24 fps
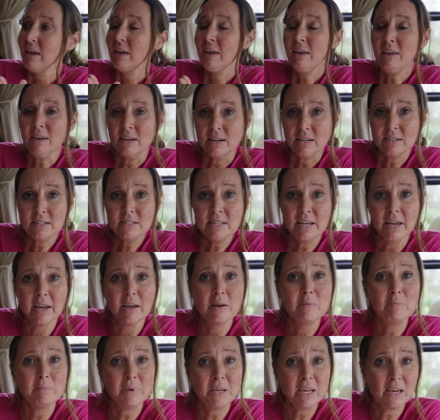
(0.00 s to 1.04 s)
And
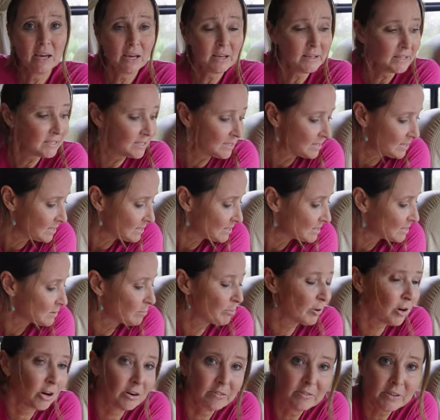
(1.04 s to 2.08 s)
because this is a
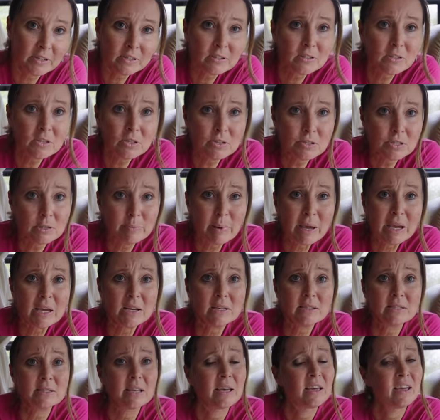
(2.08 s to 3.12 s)
perfect little
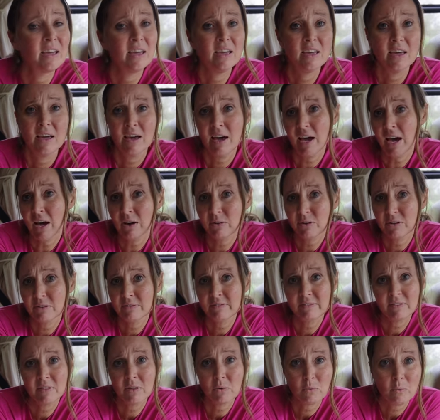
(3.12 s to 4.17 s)
space out
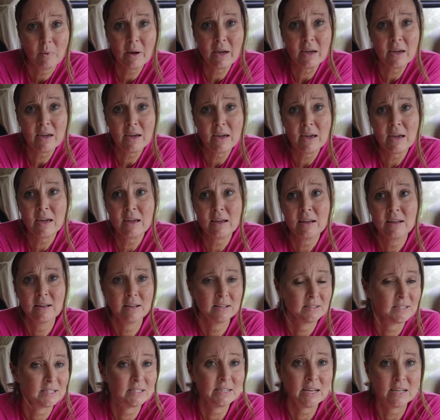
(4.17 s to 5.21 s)
of the way,
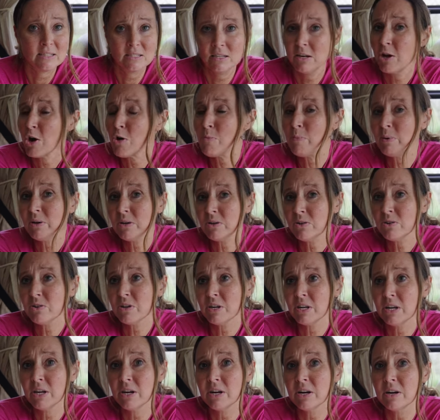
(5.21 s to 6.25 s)
it's nice and open under
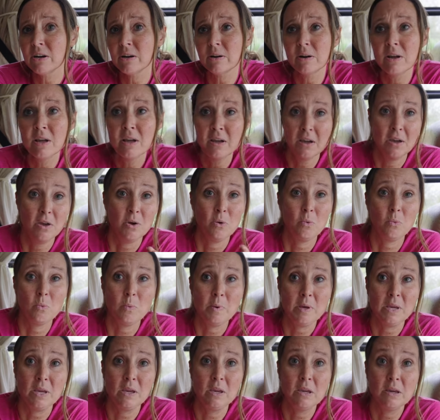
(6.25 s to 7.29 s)
here,
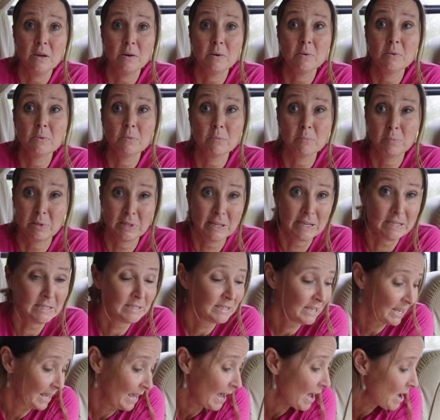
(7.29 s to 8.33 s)
we place
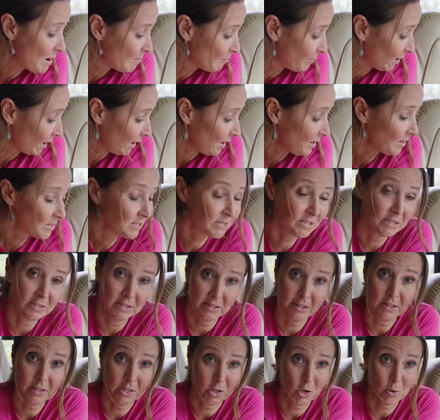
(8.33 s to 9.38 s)
the cat box,
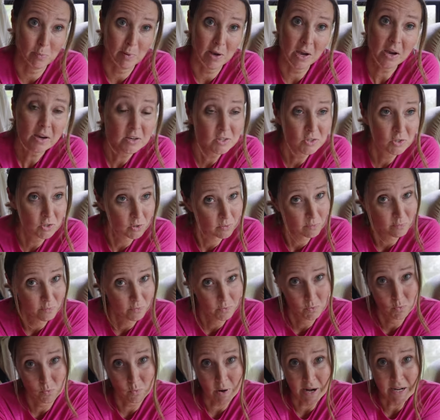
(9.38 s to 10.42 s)
litter box,
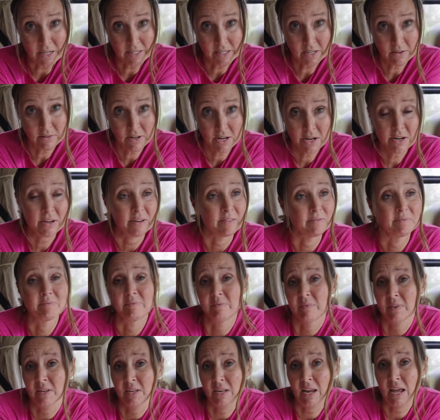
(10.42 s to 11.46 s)
right down here.
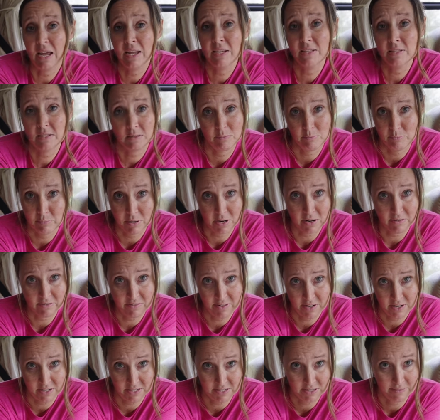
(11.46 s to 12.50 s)
Nice,
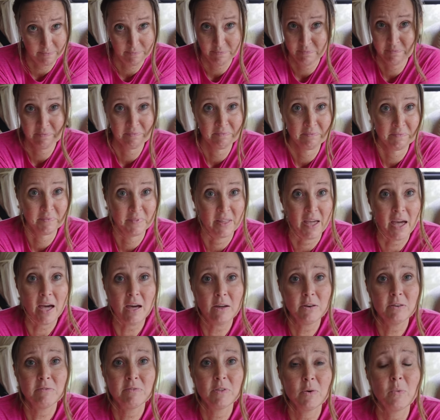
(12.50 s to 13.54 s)
perfect,
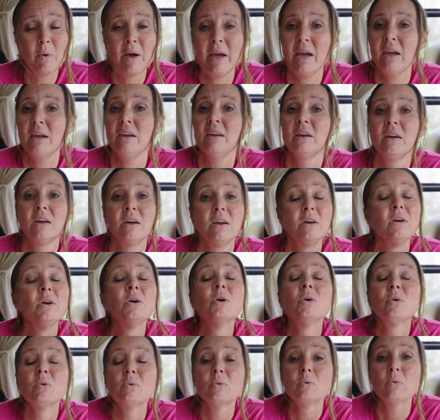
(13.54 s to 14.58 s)
out of the way.
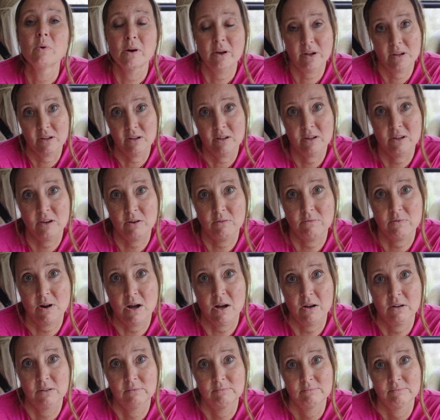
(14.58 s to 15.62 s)
What could go
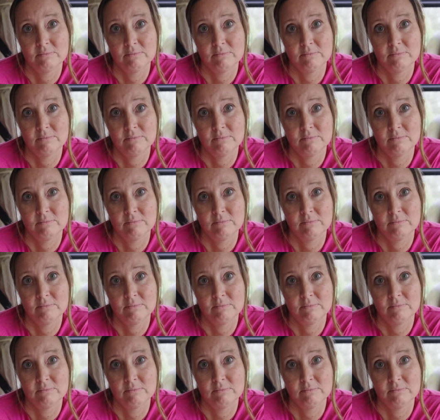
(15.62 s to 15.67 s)
wrong?